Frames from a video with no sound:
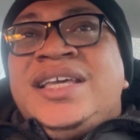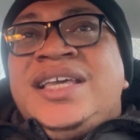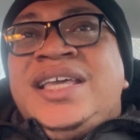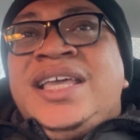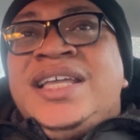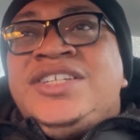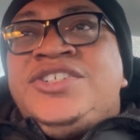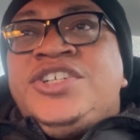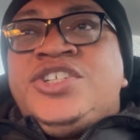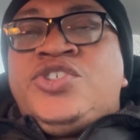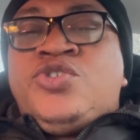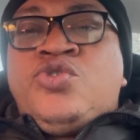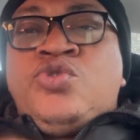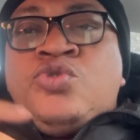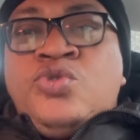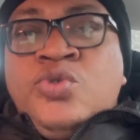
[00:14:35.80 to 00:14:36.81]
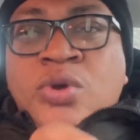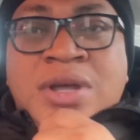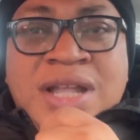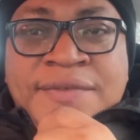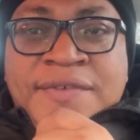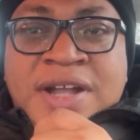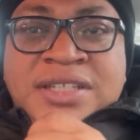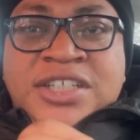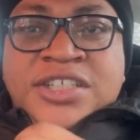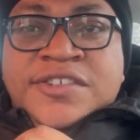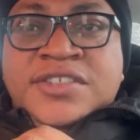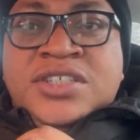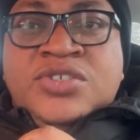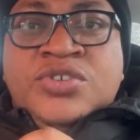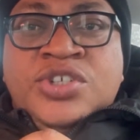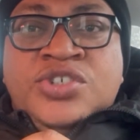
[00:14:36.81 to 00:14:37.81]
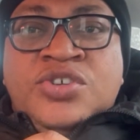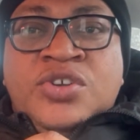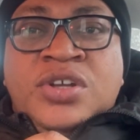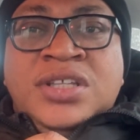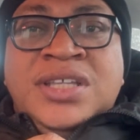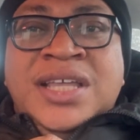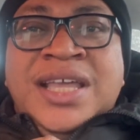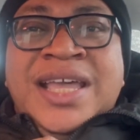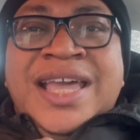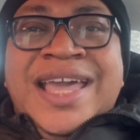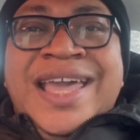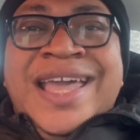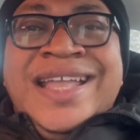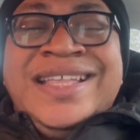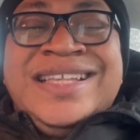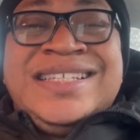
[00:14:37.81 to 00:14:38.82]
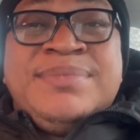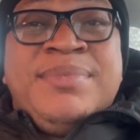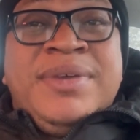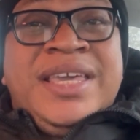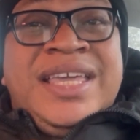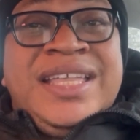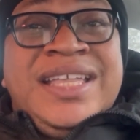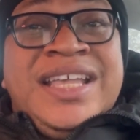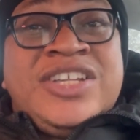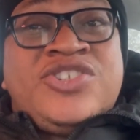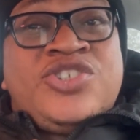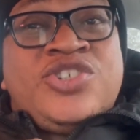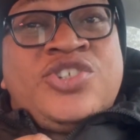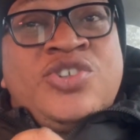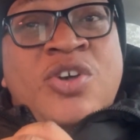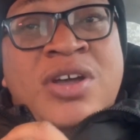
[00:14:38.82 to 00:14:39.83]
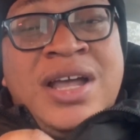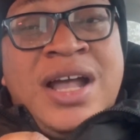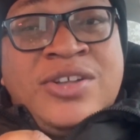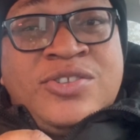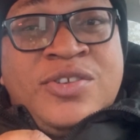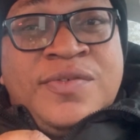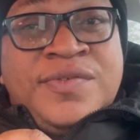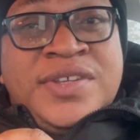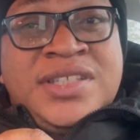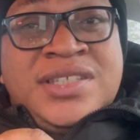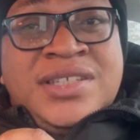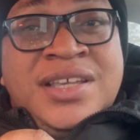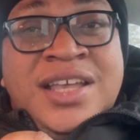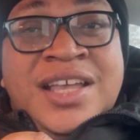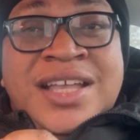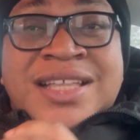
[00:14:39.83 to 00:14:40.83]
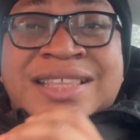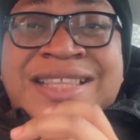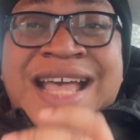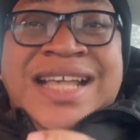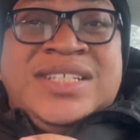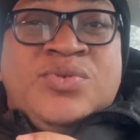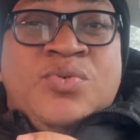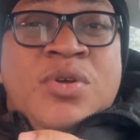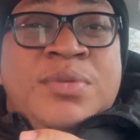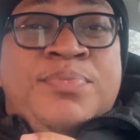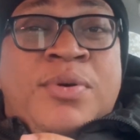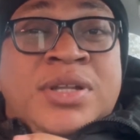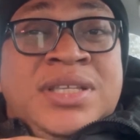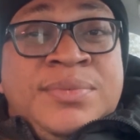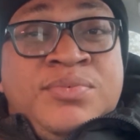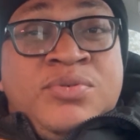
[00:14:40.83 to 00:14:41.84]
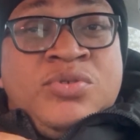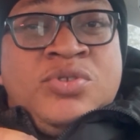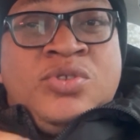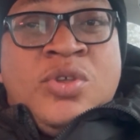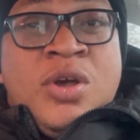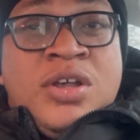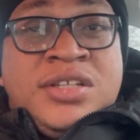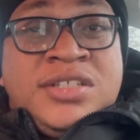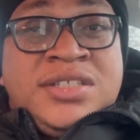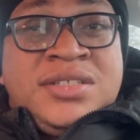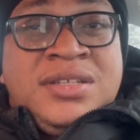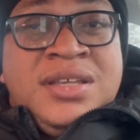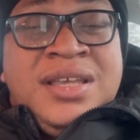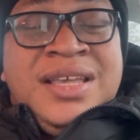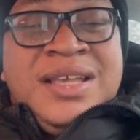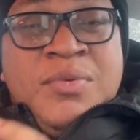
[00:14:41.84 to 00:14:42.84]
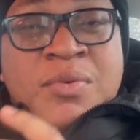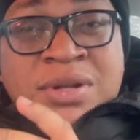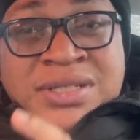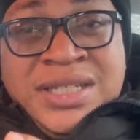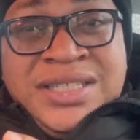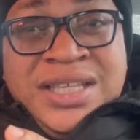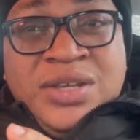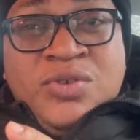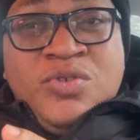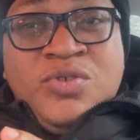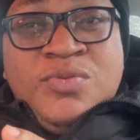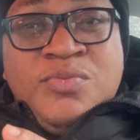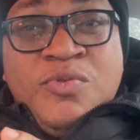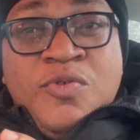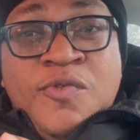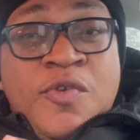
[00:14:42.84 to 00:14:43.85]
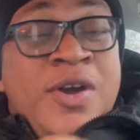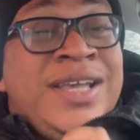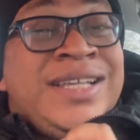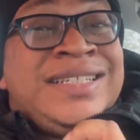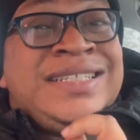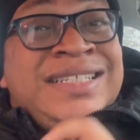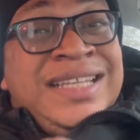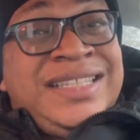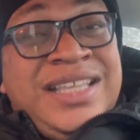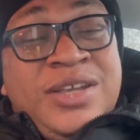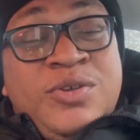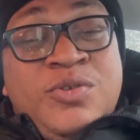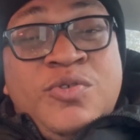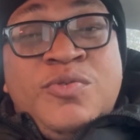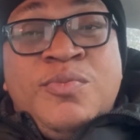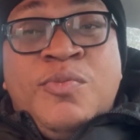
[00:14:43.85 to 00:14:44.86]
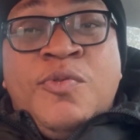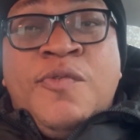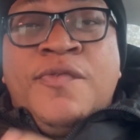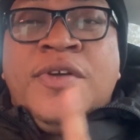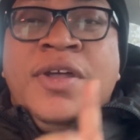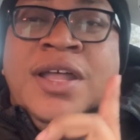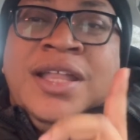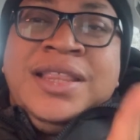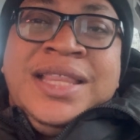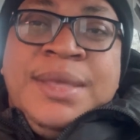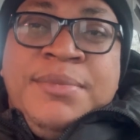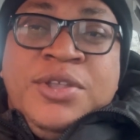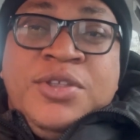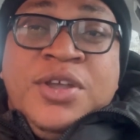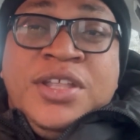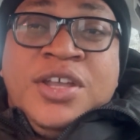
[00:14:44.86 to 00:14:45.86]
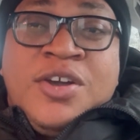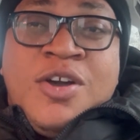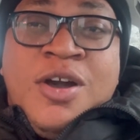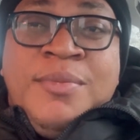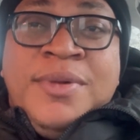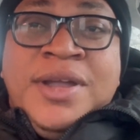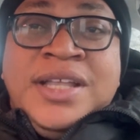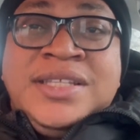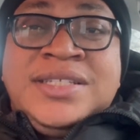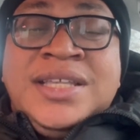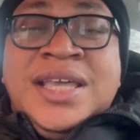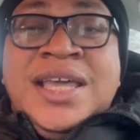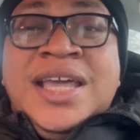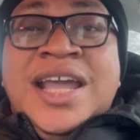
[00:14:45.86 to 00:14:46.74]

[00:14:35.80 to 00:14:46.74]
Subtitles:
Eedris took advantage of the situation and he's making a song out of it. That's what Portable does. Was it a good move, or is it a good move? Let me know in the comments.